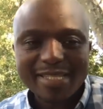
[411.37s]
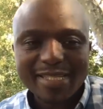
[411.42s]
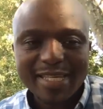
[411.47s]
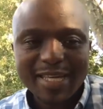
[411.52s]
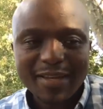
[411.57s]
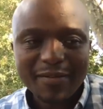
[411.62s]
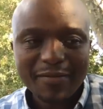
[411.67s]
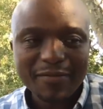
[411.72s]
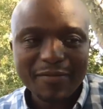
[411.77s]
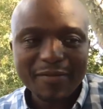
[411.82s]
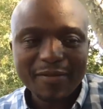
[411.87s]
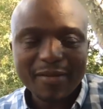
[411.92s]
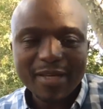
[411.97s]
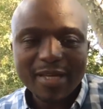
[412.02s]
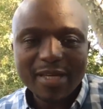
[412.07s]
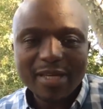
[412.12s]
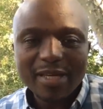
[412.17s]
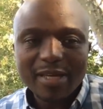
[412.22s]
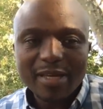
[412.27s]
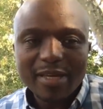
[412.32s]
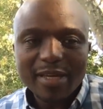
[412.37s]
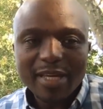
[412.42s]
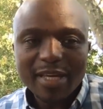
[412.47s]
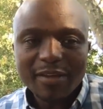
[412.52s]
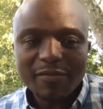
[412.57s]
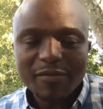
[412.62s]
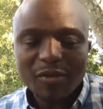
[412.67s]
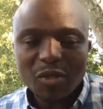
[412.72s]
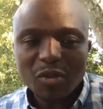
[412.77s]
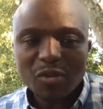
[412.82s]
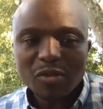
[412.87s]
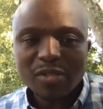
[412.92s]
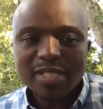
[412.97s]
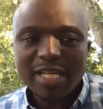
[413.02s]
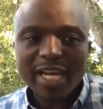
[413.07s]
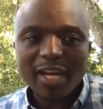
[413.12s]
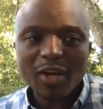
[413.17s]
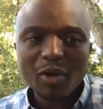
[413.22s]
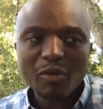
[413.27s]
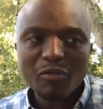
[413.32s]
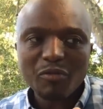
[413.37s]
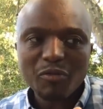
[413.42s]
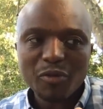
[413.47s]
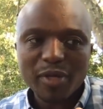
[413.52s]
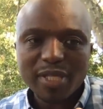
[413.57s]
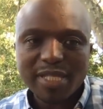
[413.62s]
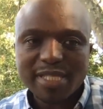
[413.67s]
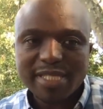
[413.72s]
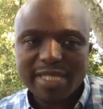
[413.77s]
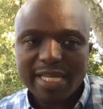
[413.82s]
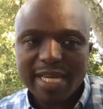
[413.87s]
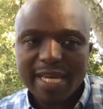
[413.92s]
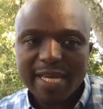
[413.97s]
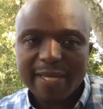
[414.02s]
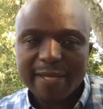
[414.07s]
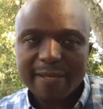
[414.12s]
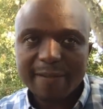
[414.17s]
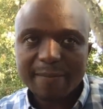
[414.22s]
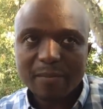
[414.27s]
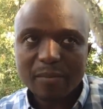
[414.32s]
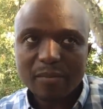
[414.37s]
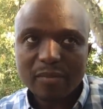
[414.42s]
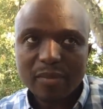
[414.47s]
if you started off with, say,